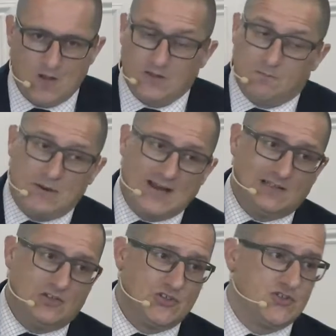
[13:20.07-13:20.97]
And the
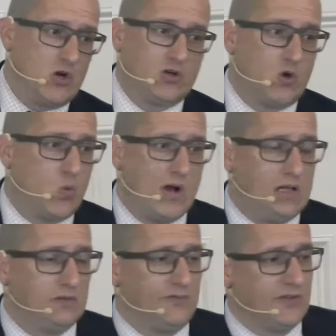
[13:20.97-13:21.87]
battle does not go
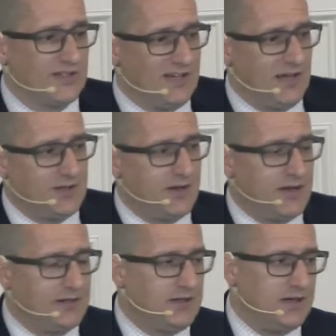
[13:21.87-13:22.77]
well for the
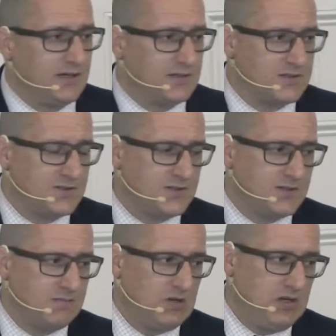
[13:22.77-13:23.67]
Canaanite
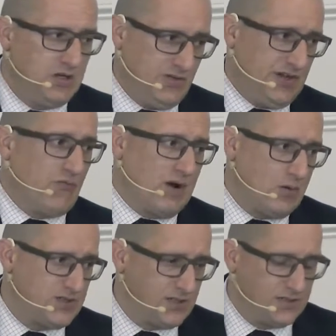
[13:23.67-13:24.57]
kings. They're
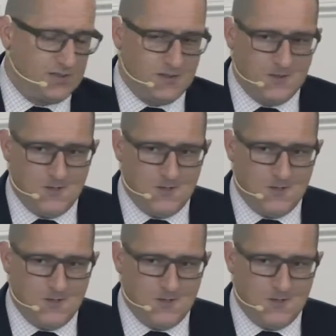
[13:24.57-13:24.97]
routed.